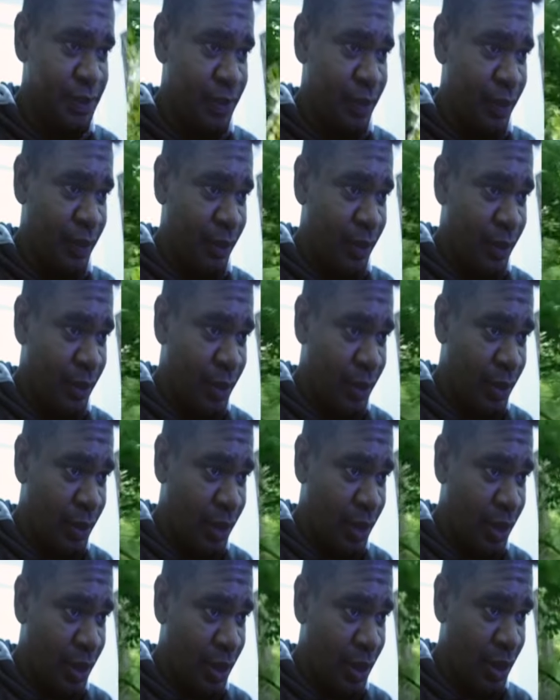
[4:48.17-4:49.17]

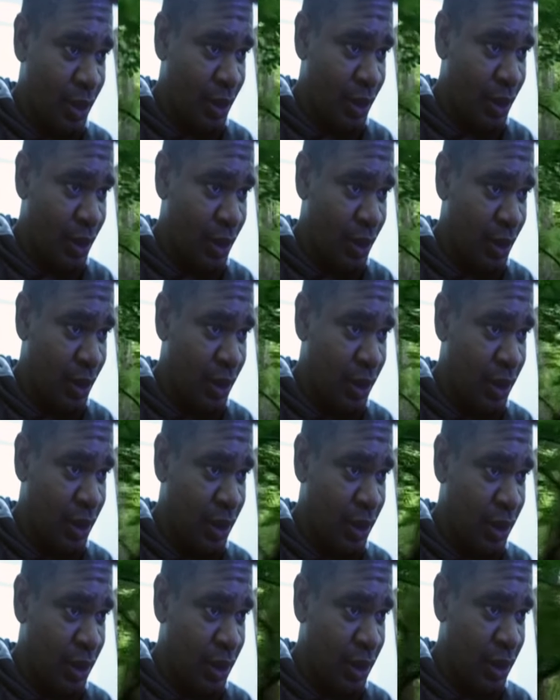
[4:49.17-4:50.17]

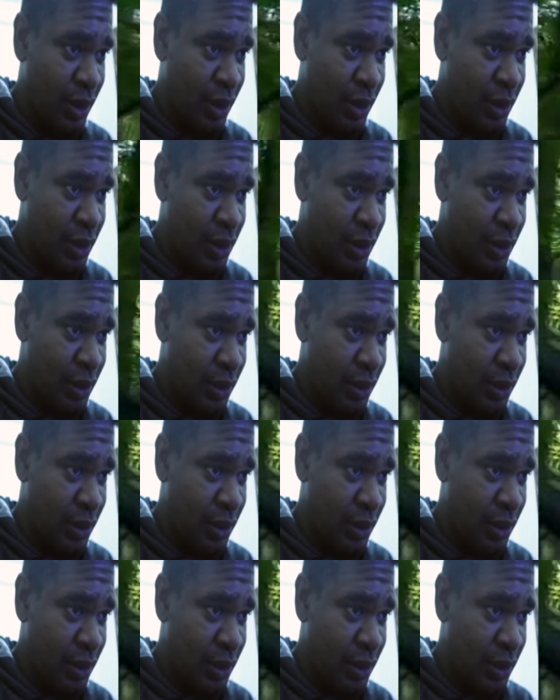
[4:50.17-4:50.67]
(silence)